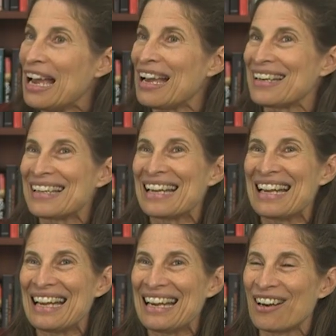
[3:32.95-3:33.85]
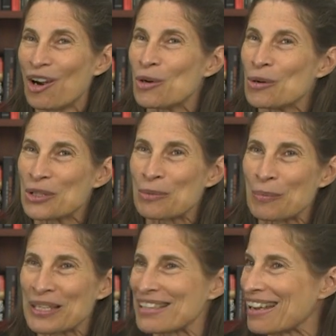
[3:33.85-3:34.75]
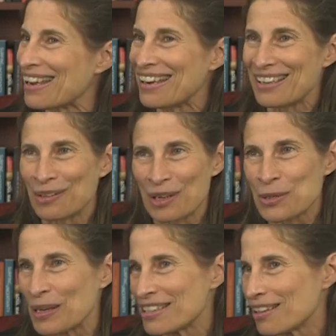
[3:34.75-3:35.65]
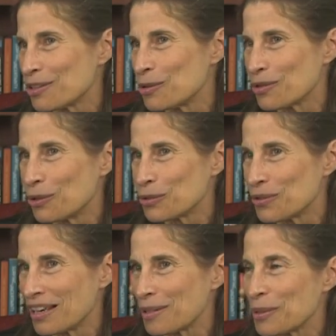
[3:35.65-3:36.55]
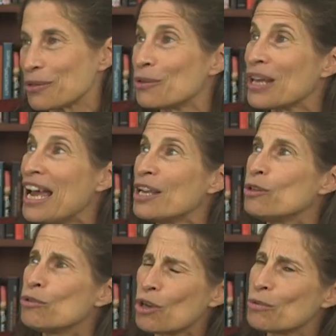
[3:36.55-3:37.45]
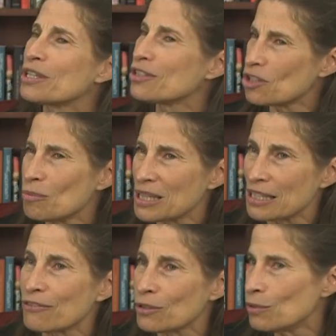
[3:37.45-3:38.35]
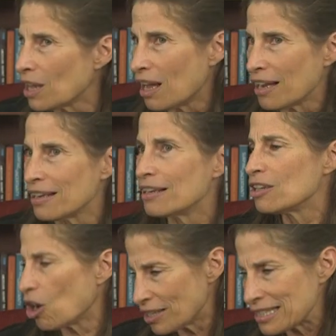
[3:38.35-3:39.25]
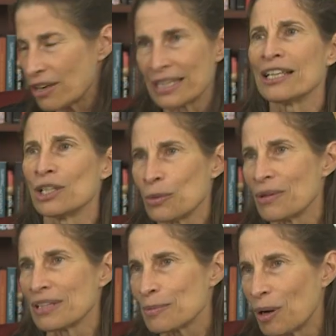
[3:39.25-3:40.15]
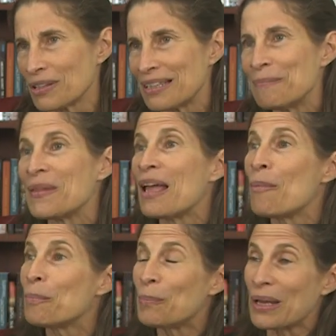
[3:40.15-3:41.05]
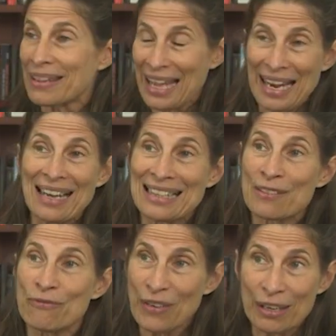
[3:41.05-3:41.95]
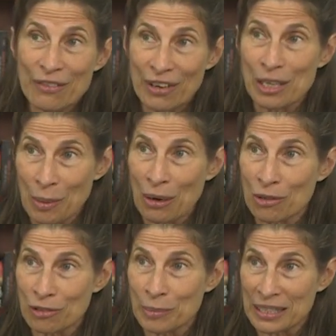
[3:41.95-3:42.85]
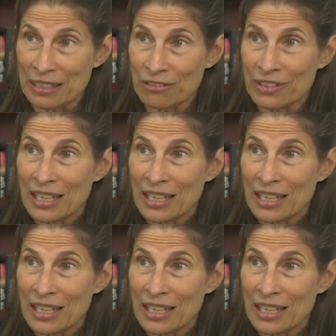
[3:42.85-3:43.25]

And in our courts, when we say, you know, I swear to tell the truth, the whole truth, nothing but the truth, you don't assume that if you lie, God is going to kill you on the spot. But they had this very, very powerful belief